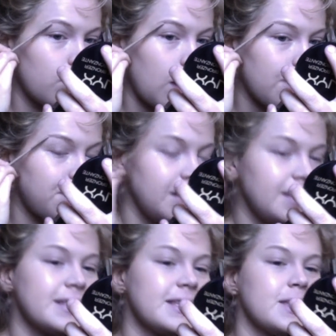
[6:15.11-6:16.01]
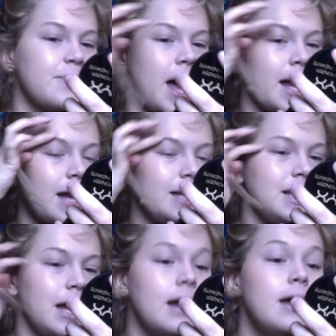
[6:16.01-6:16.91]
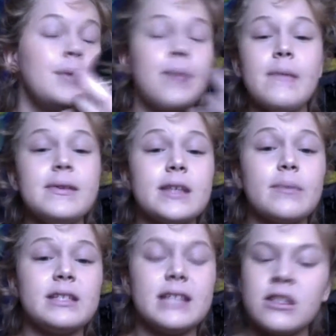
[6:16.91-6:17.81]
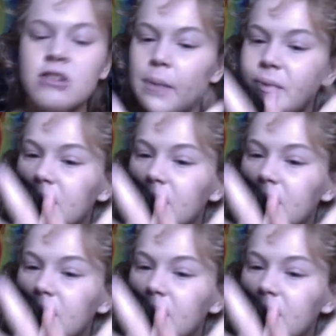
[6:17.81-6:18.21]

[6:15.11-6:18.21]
I think this is a bad idea. Maybe someone did stop to